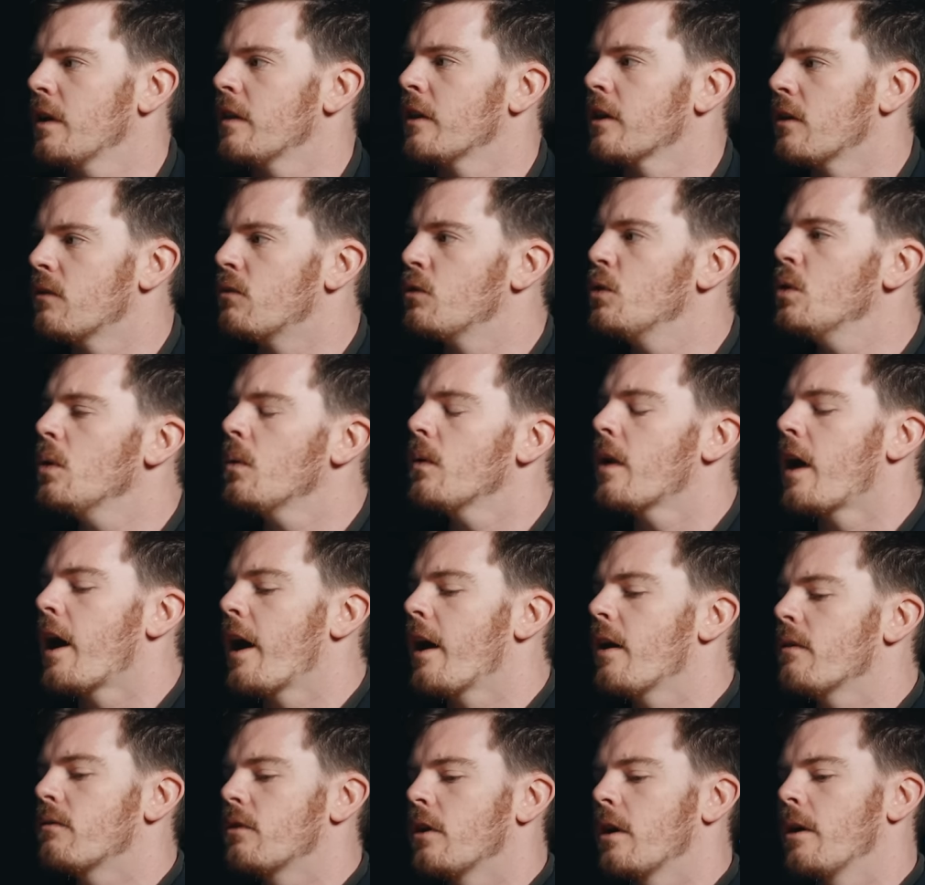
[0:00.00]
Like if you don't
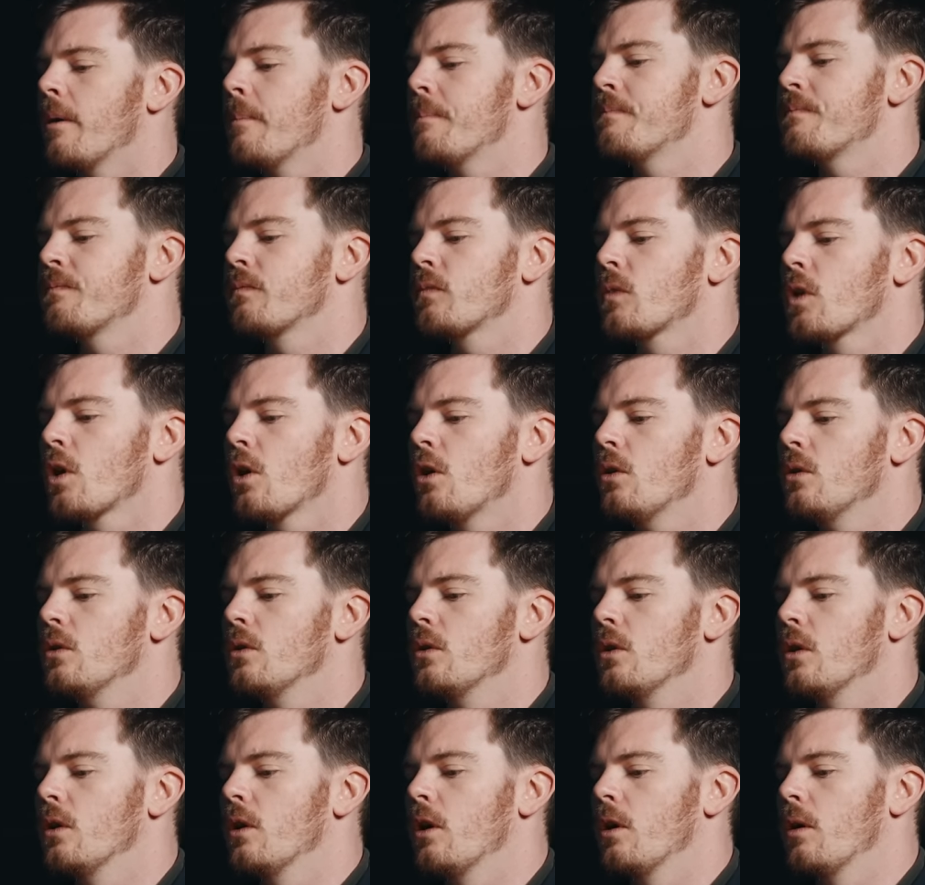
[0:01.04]
have
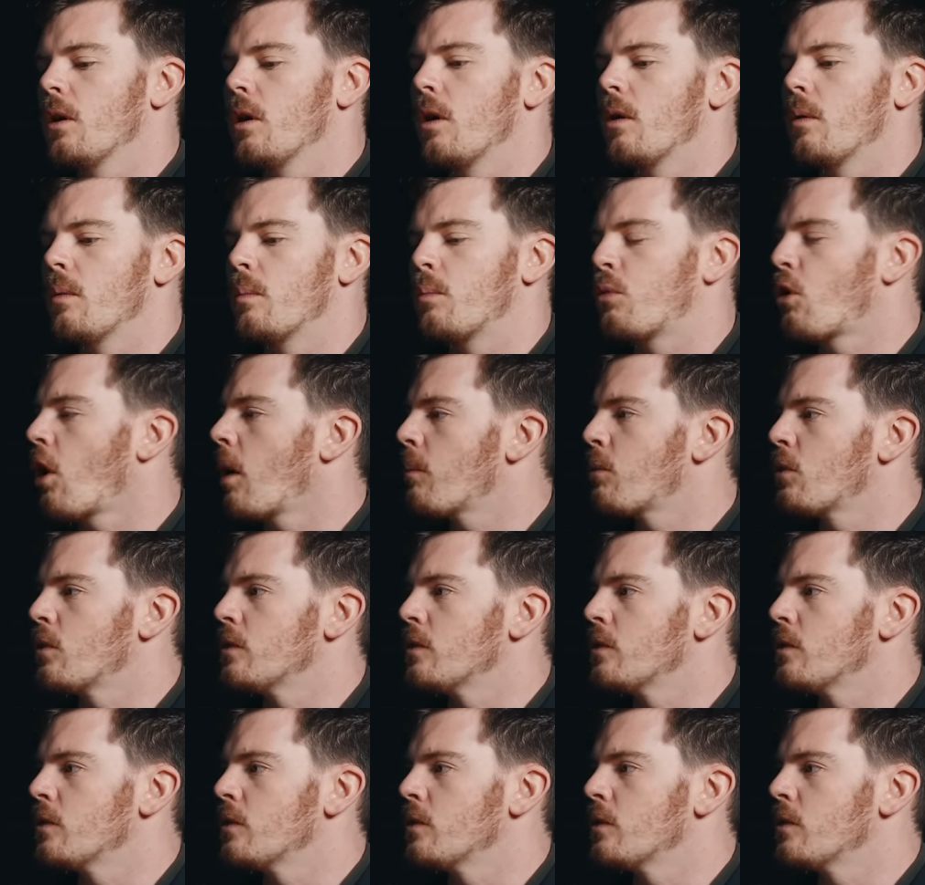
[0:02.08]
a proper